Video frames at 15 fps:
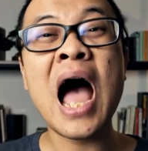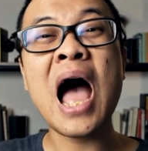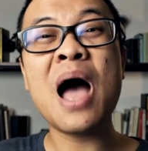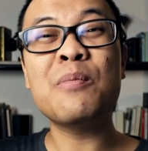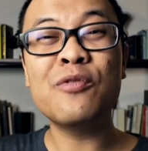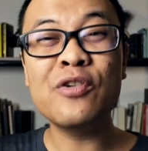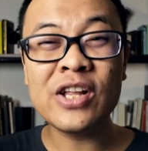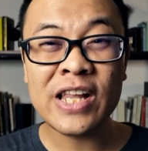
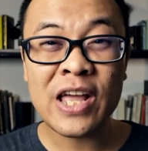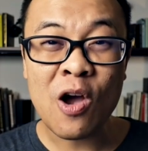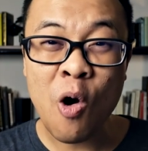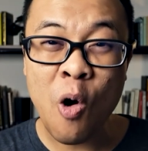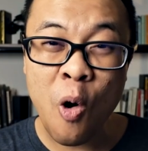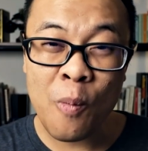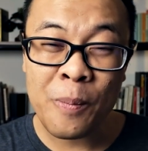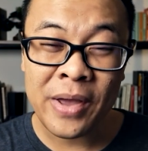I'm really
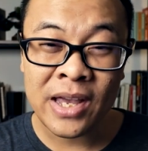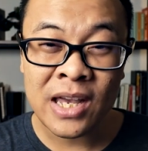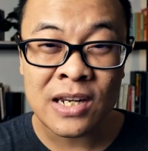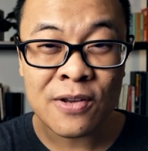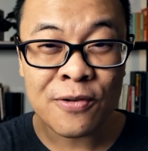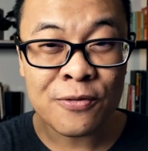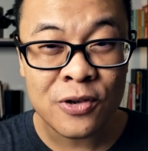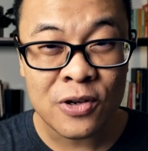hoping
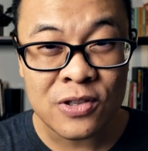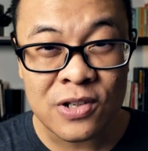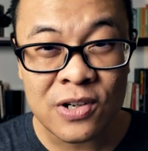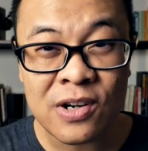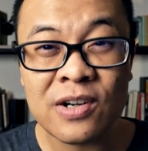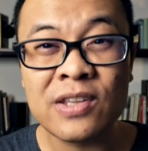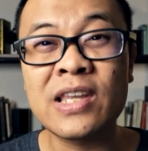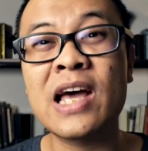in the
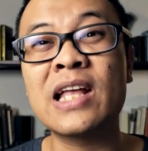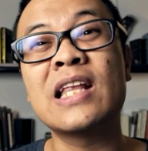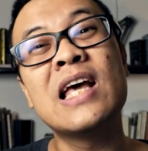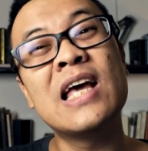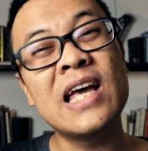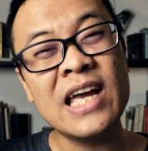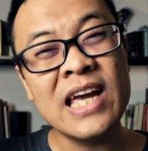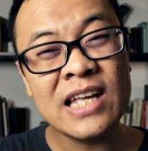future that
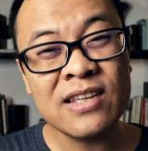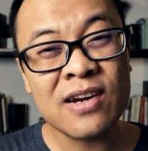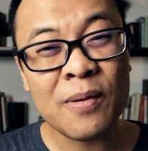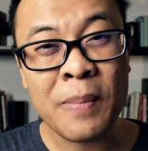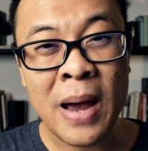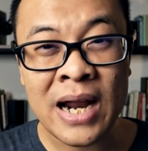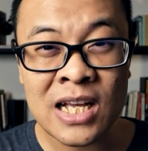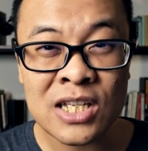either
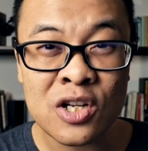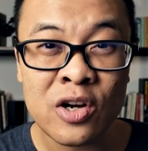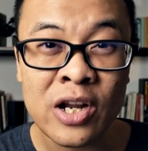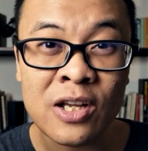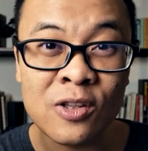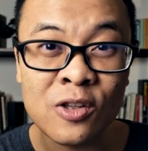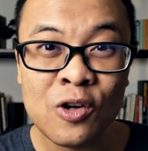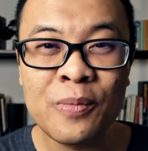
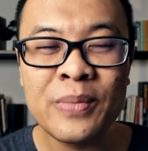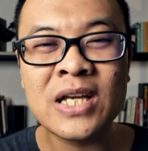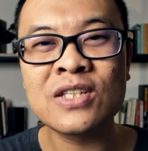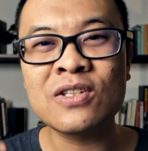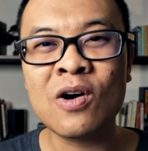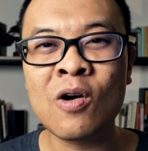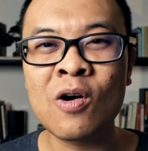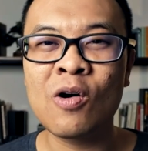Panasonic
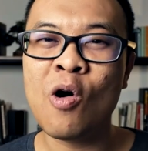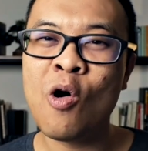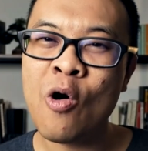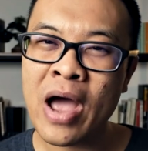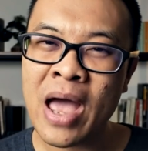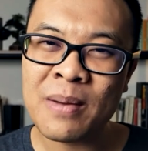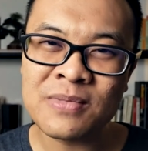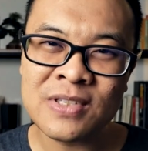Lumix or
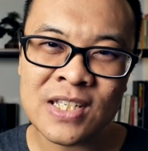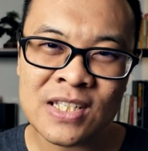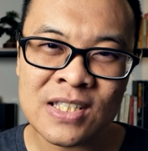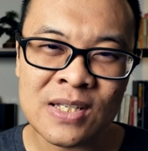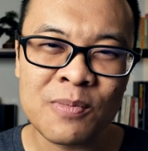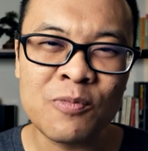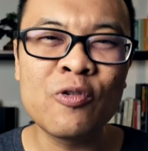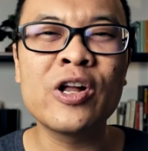OM
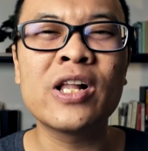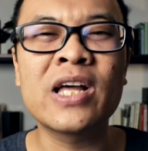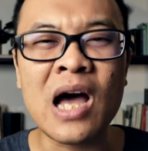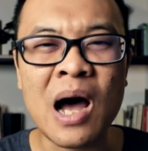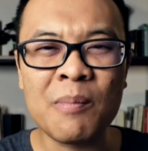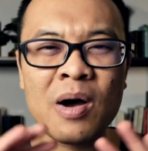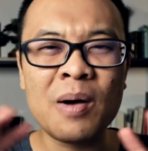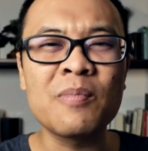System will
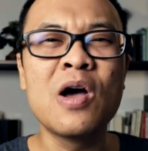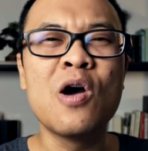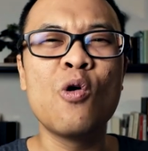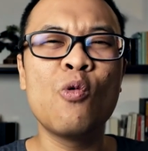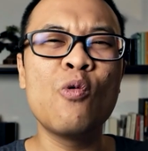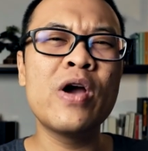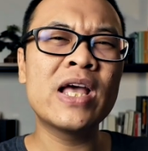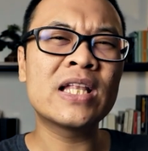come up
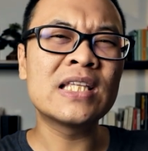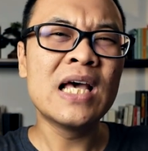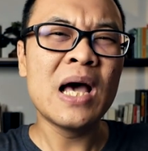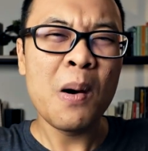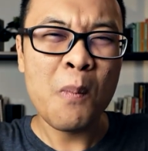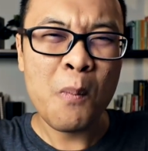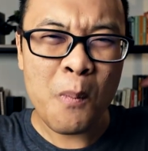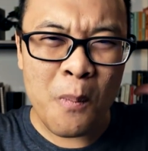with
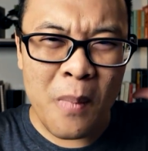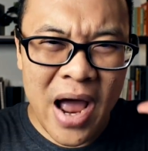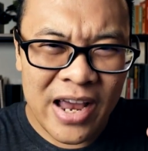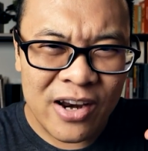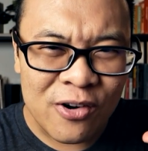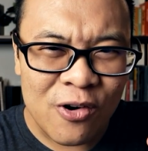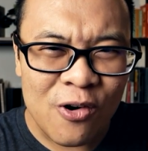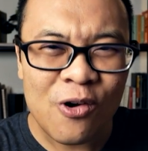
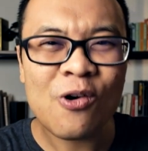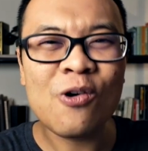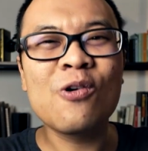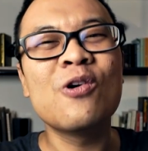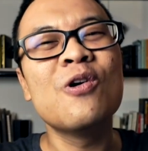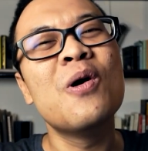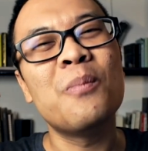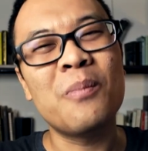
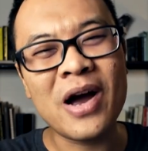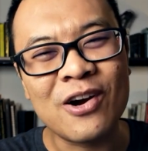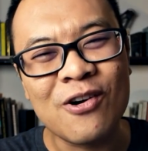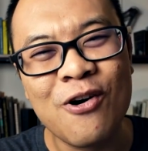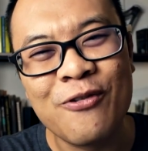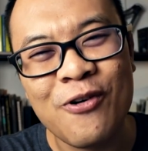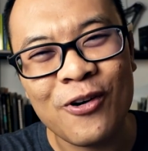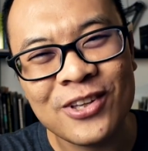Micro
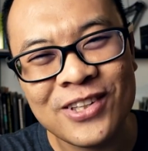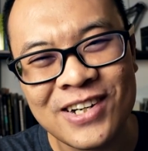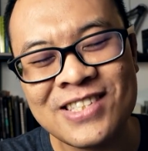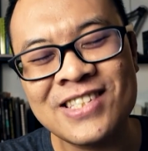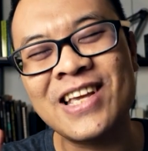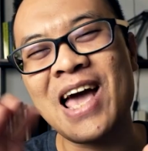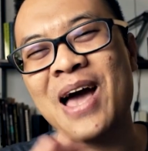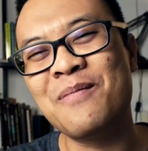Four
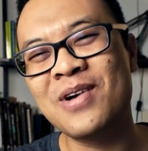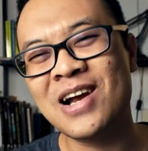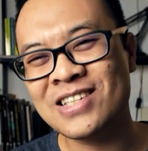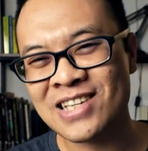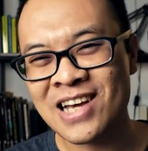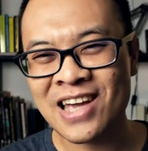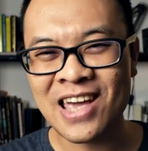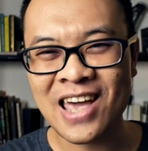Thirds
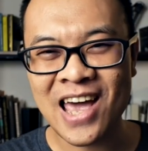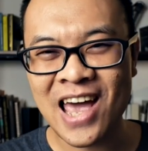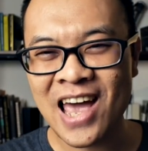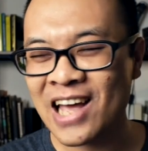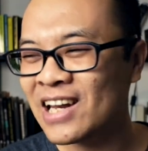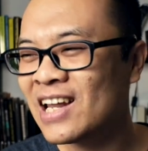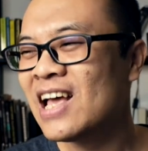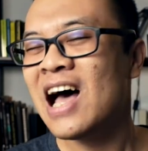cameras
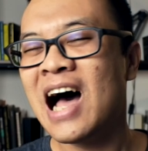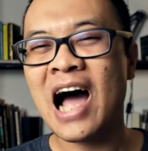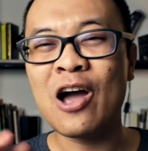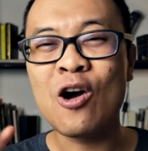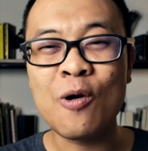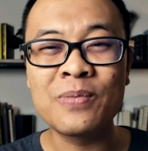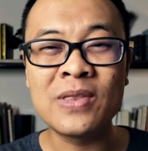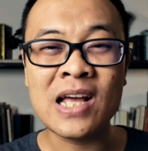again. I
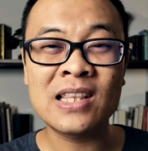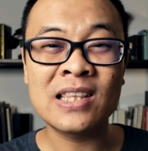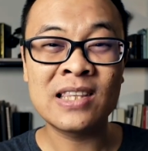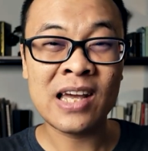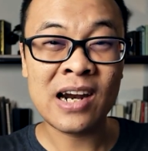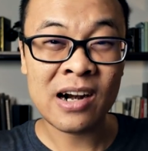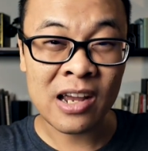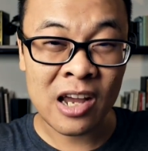hope that
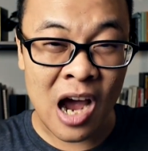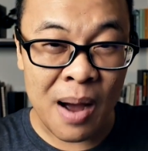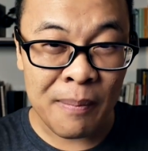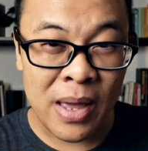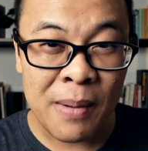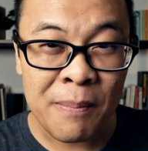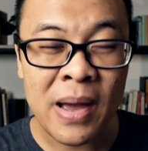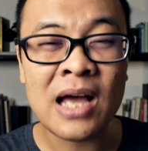they're
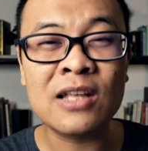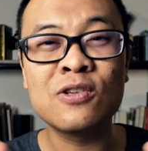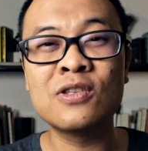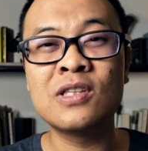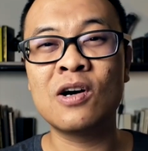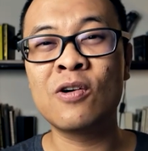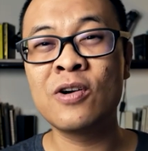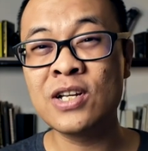coming back to
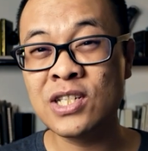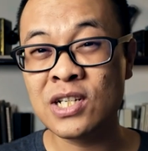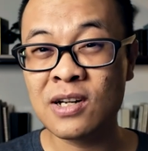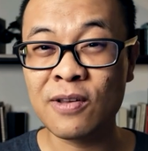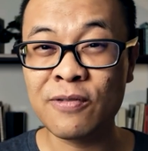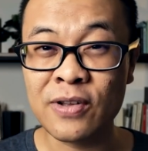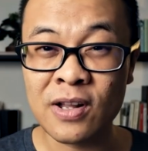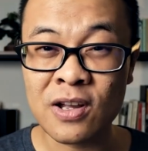the
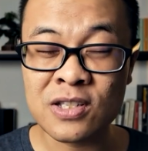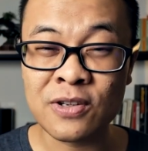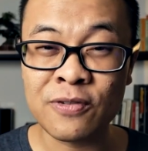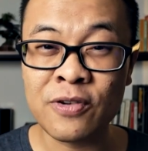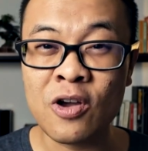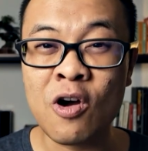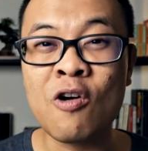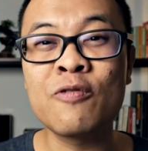original
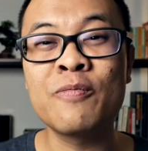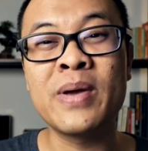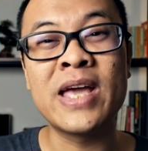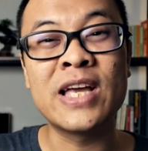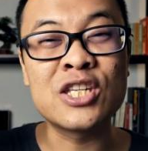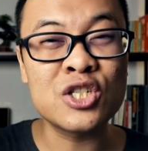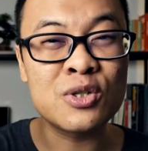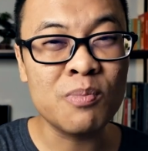philosophy of
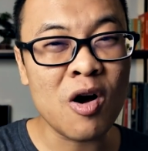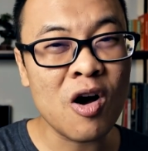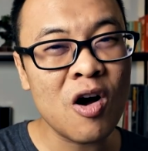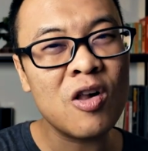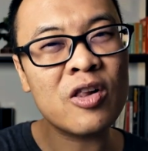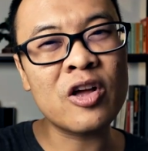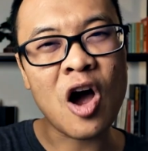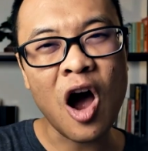being
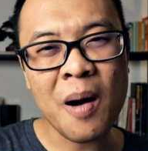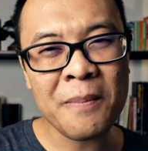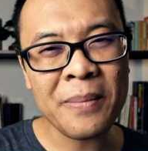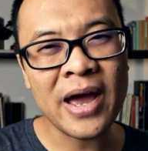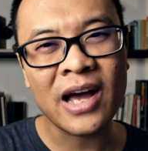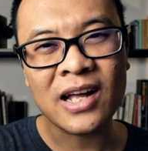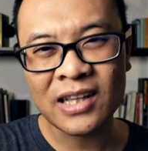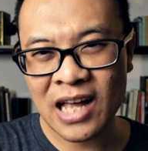small,
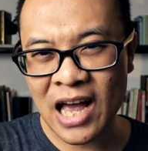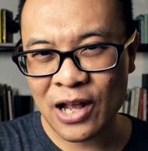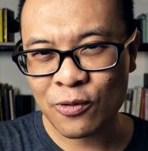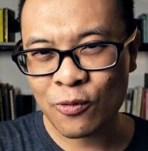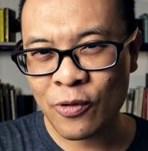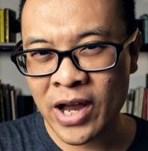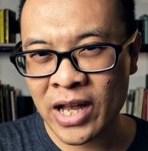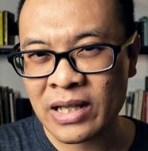compact,
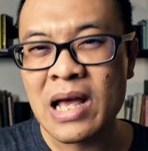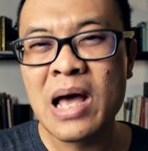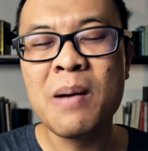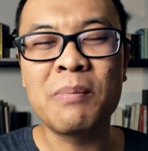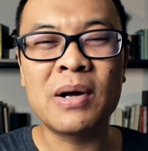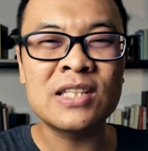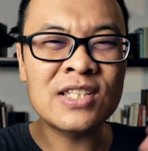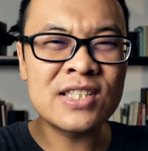lightweight,
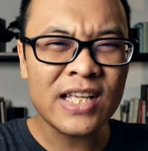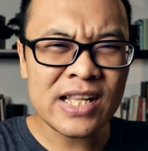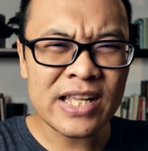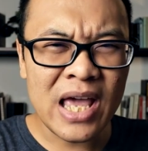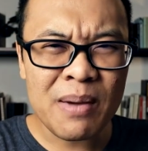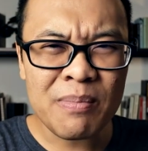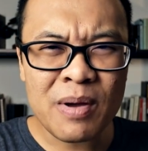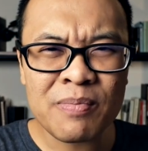but still
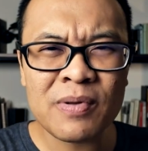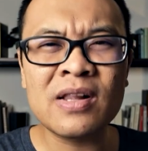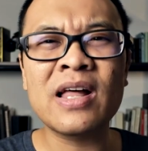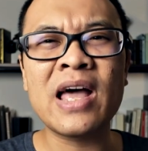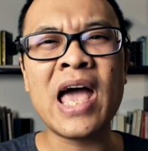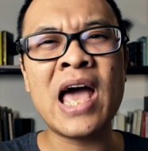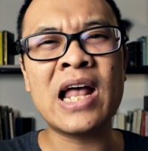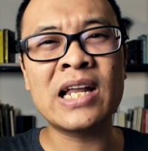capable
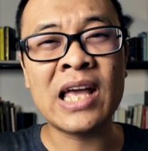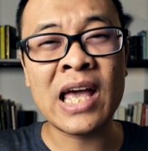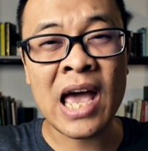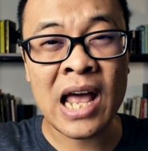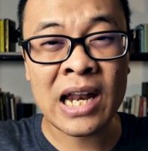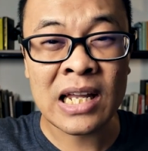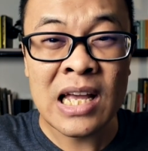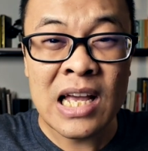and
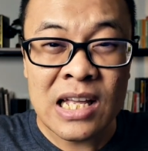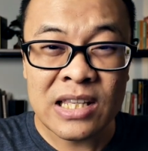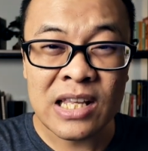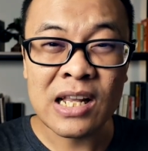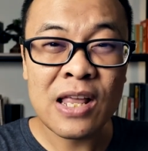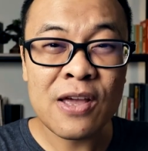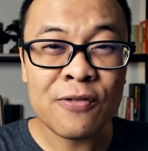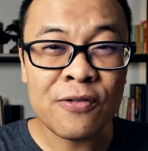can
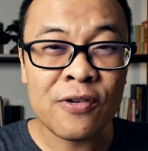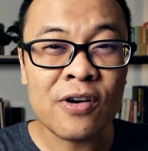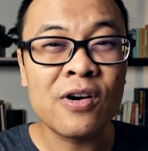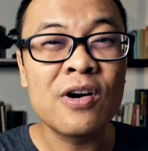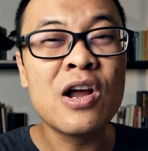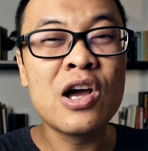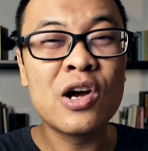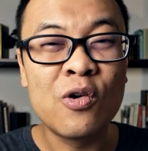
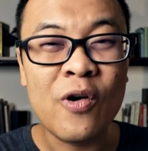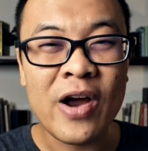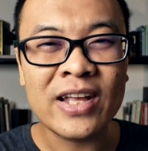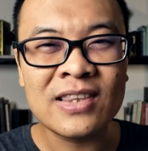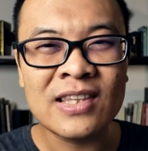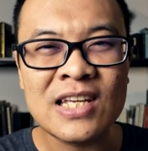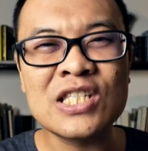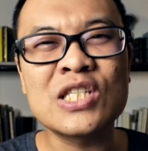deliver
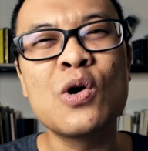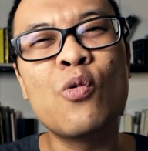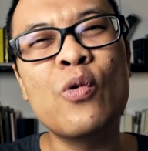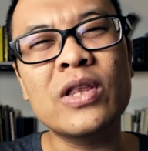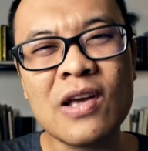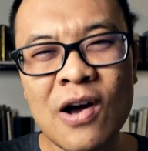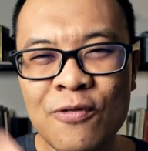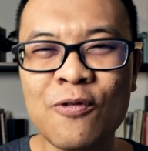greatness
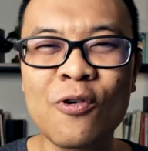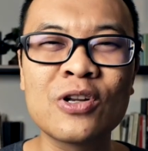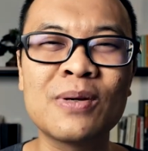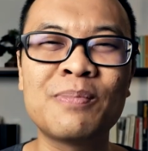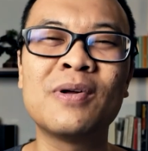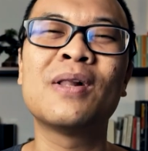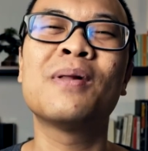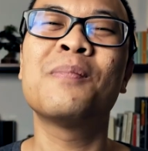with
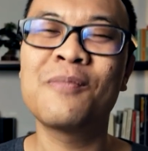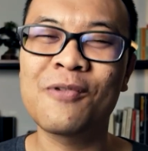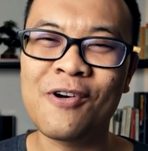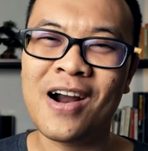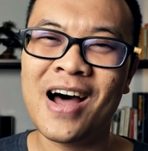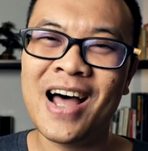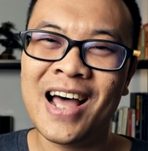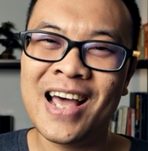affordable
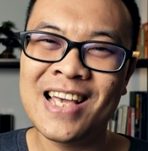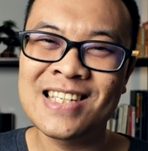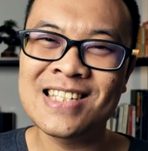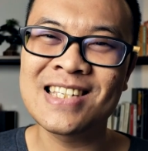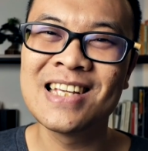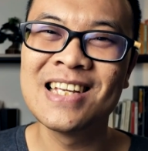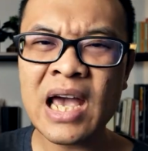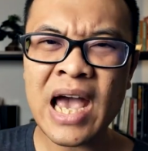
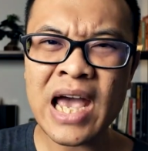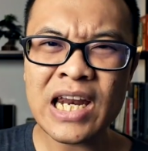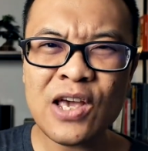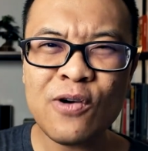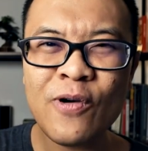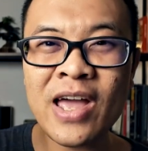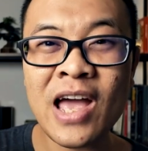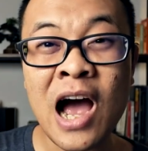price.
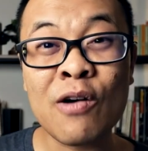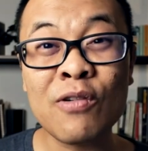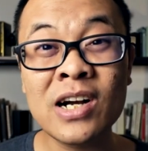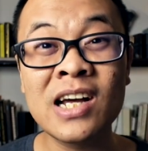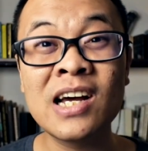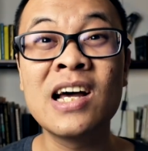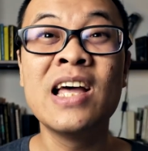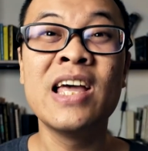Anyway, I
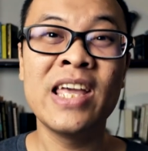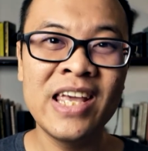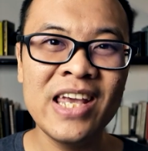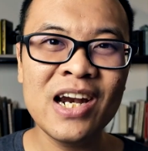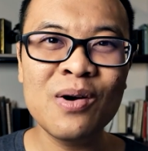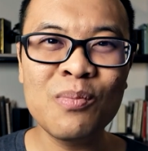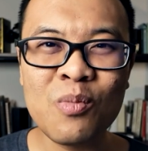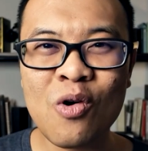wanna
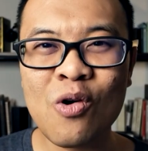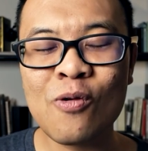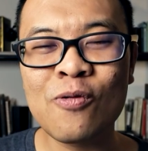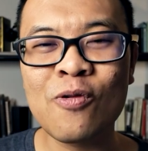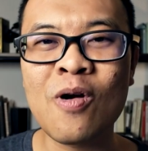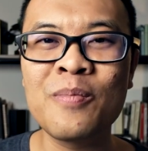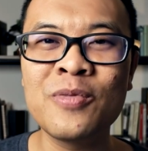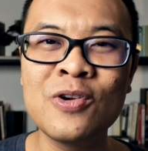hear more
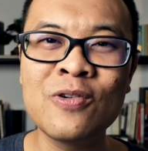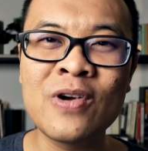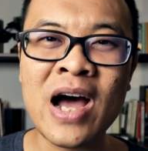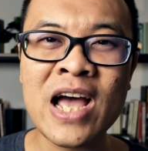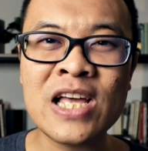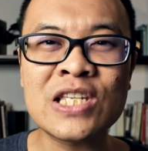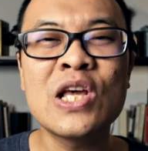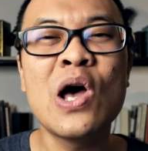from you
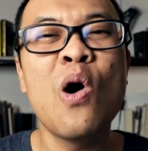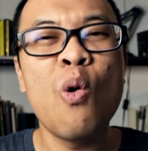guys.